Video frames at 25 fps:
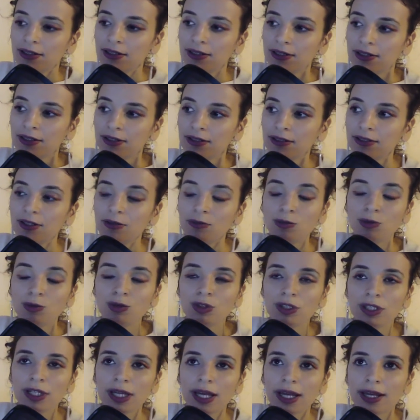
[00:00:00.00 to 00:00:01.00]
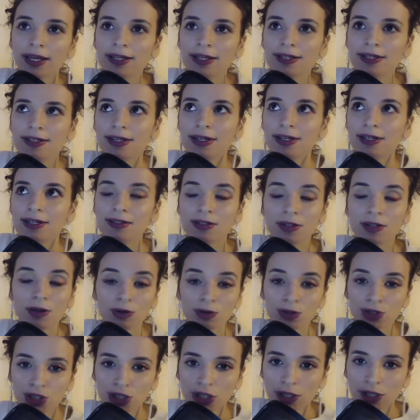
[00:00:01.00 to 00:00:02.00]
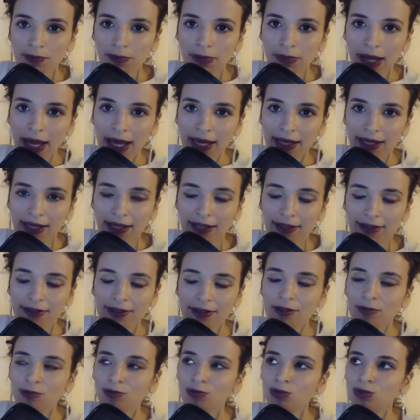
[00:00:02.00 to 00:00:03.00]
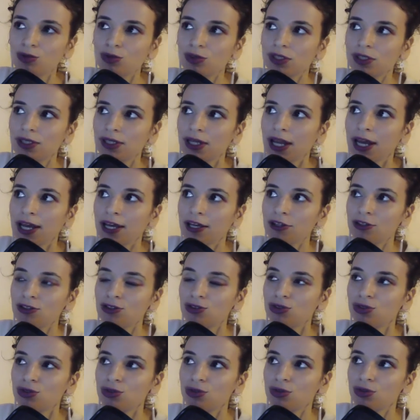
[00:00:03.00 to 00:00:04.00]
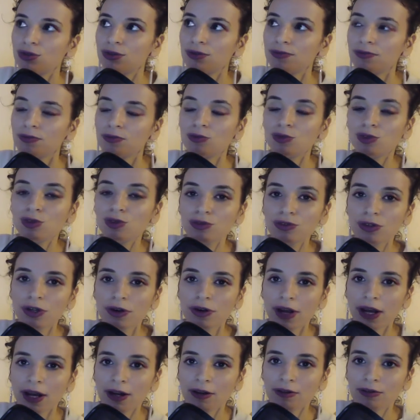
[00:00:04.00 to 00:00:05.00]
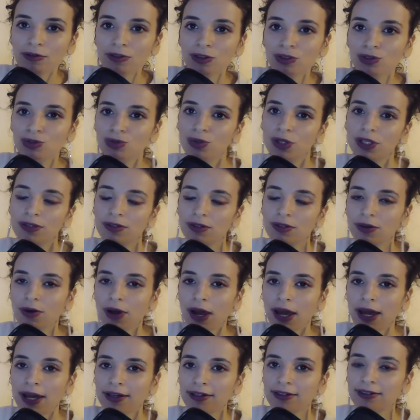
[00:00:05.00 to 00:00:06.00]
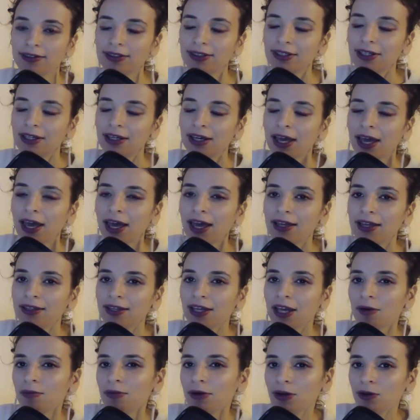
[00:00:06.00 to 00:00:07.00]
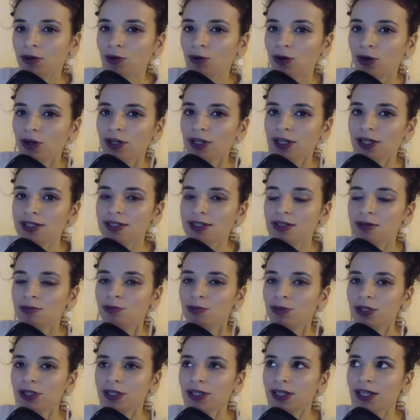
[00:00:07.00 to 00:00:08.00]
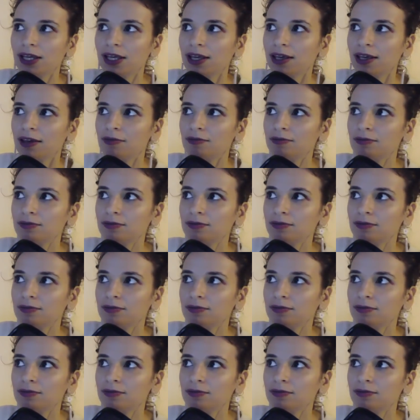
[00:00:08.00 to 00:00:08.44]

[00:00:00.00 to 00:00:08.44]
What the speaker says: the Moon is a social planet. The Moon likes to move around, to interact, and Capricorn is a pretty